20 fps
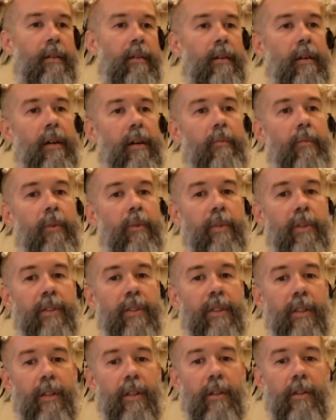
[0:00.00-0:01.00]
We'll be
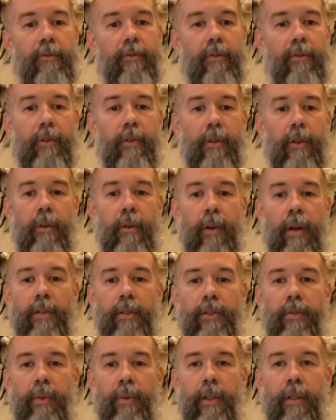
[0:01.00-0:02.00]
sitting for
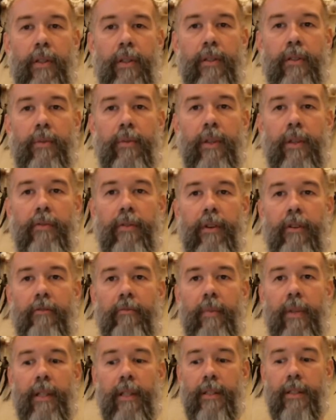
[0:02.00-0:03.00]
around 20 to 25
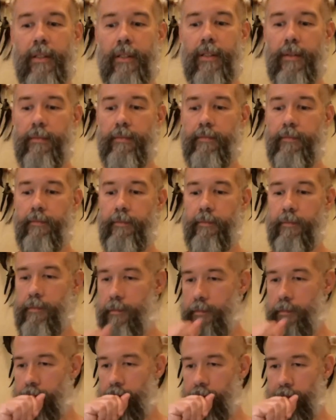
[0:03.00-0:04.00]
minutes,
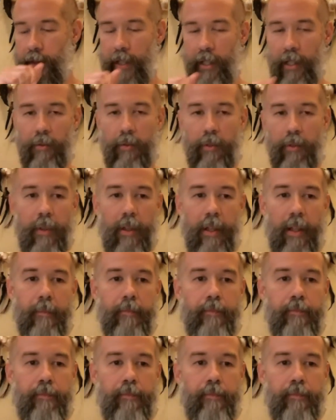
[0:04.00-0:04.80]
and it will be